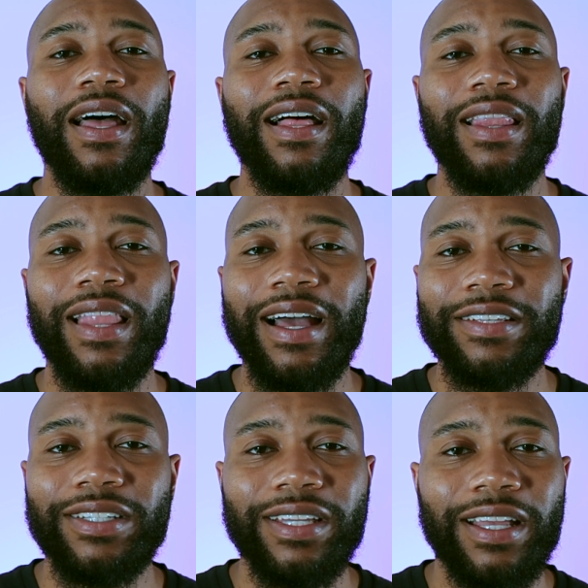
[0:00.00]
a
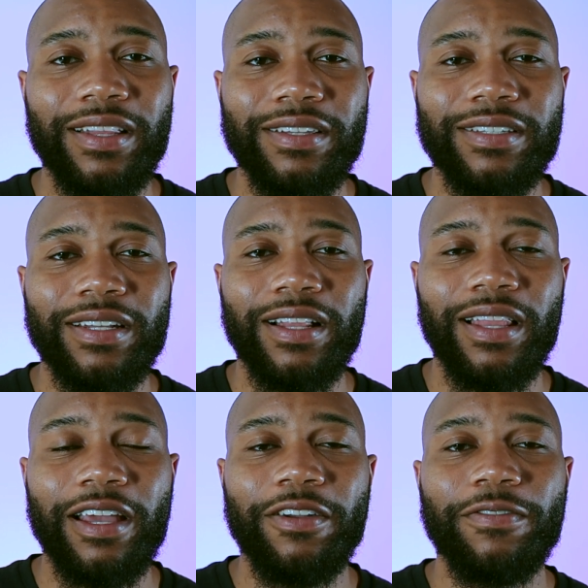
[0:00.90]
Logic, at least in a
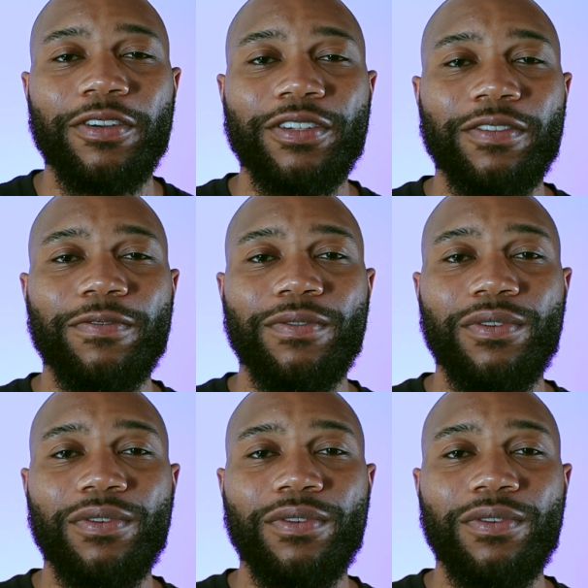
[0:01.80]
lighter version